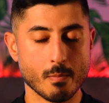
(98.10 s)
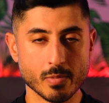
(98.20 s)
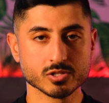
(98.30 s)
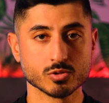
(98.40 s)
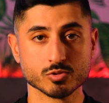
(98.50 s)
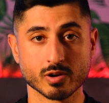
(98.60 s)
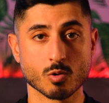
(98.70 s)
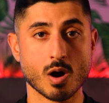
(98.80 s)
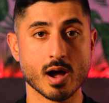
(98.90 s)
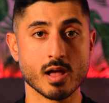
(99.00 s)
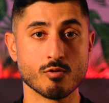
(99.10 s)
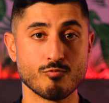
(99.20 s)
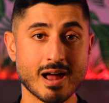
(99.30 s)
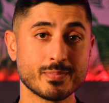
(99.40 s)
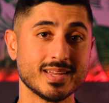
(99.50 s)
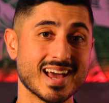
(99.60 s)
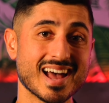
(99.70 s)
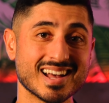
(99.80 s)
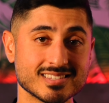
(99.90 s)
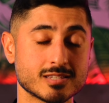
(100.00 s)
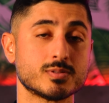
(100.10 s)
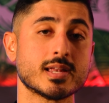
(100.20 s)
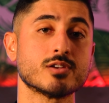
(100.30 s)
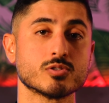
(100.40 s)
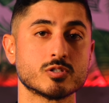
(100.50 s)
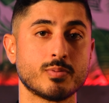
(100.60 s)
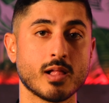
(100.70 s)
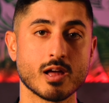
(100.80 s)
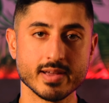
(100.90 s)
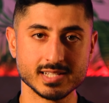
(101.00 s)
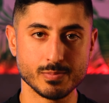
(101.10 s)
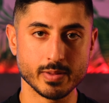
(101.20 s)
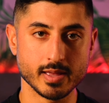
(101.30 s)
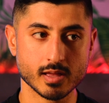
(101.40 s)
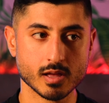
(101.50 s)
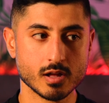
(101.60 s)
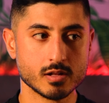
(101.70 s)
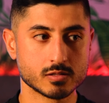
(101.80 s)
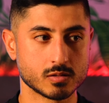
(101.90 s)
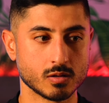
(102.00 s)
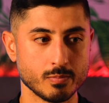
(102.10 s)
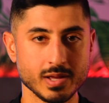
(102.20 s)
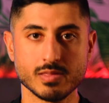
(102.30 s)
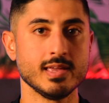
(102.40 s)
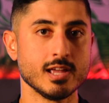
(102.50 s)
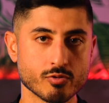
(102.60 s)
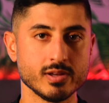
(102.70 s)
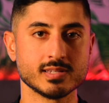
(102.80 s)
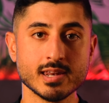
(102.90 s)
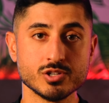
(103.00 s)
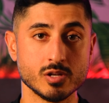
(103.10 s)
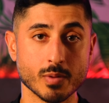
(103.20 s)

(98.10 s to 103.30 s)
our muscles require rapid and substantial supply of ATP to meet the increased energy